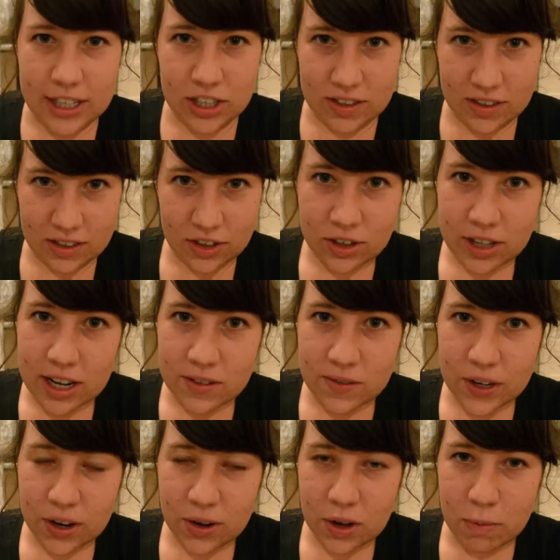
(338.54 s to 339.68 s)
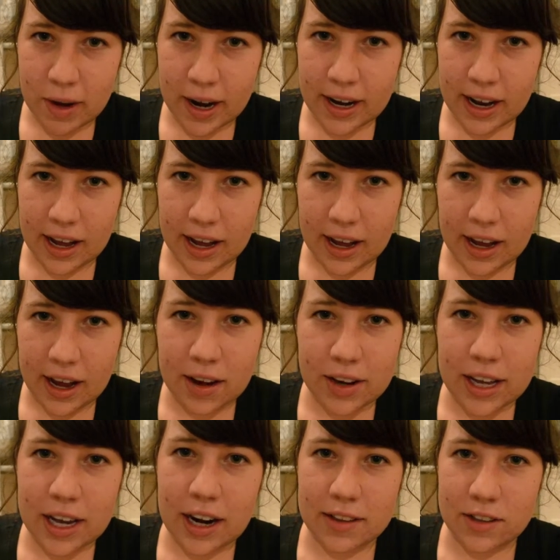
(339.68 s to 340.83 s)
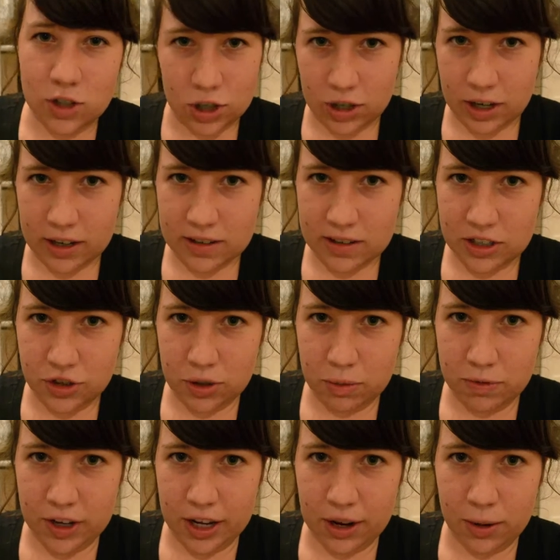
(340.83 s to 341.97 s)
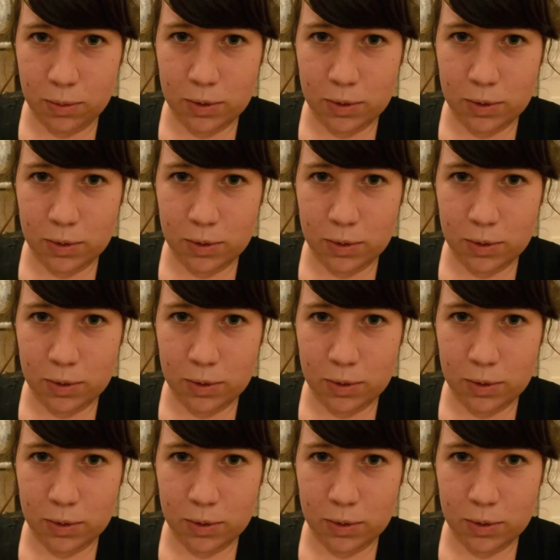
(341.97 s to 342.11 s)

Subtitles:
Jess, in your last video you made a how to get out of the Sherlock syndrome video,